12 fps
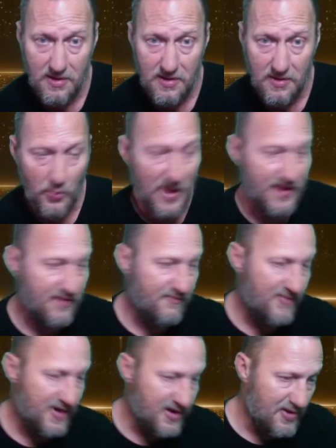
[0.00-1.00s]
Wedding
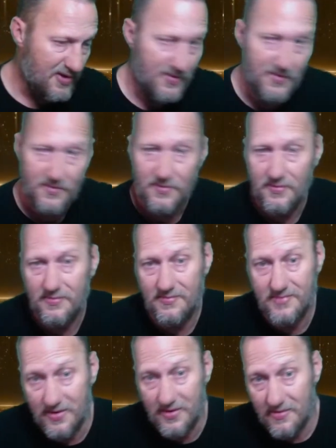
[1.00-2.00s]
video,
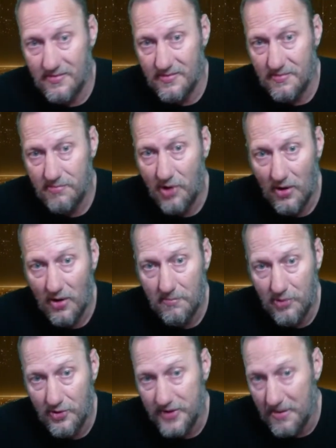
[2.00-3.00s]
you know,
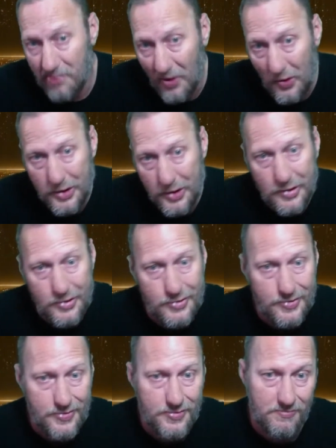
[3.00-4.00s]
birthday parties,
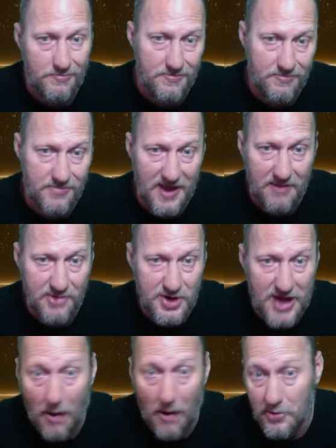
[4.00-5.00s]
baby
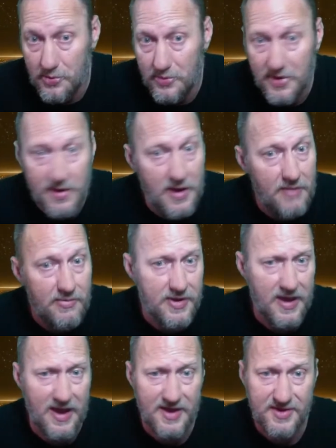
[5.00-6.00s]
showers, whatever the
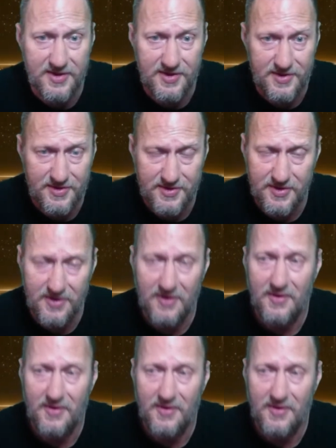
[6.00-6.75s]
case is, you know.